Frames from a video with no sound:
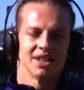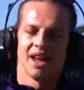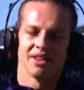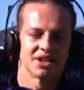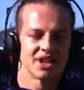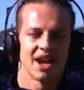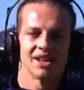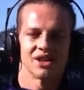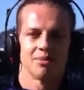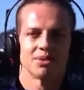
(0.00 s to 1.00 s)
At this
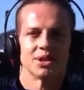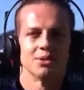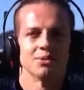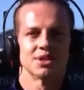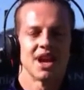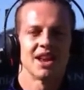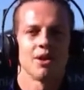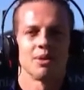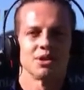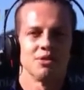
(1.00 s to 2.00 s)
stage, I'm still standing
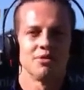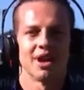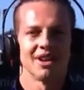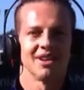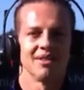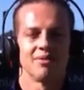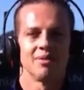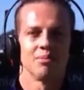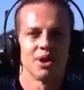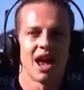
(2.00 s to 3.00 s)
on my two feet and
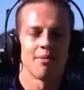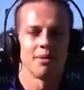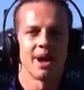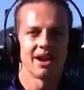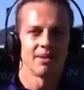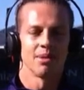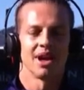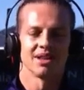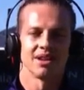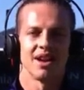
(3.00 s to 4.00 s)
pretty happy to be out of here
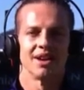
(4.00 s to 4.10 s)
playing today.